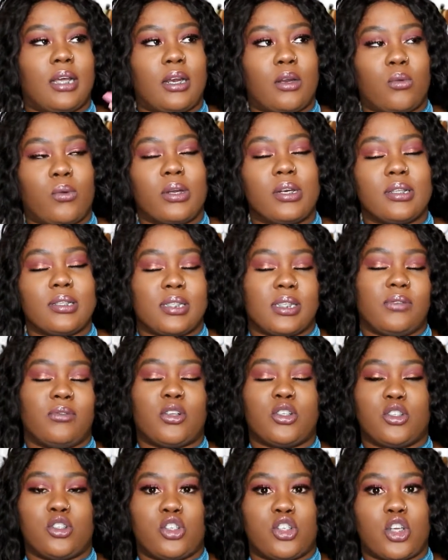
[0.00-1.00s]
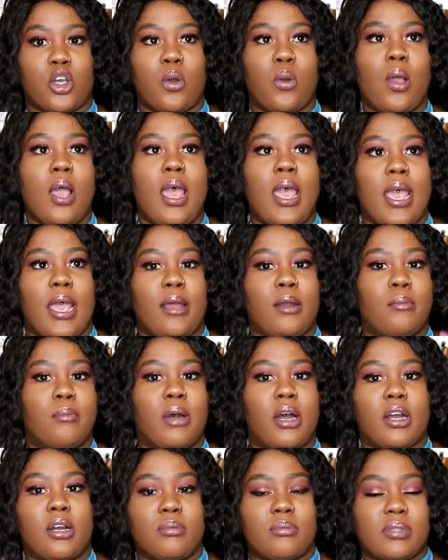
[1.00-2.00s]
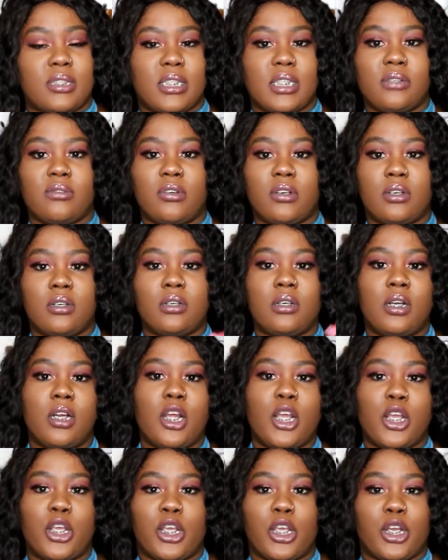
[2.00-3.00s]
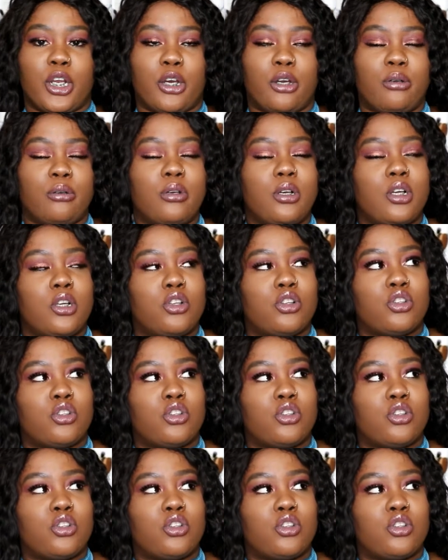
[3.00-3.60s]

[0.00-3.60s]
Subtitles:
I don't want the silver to show and the bottom silver, you know.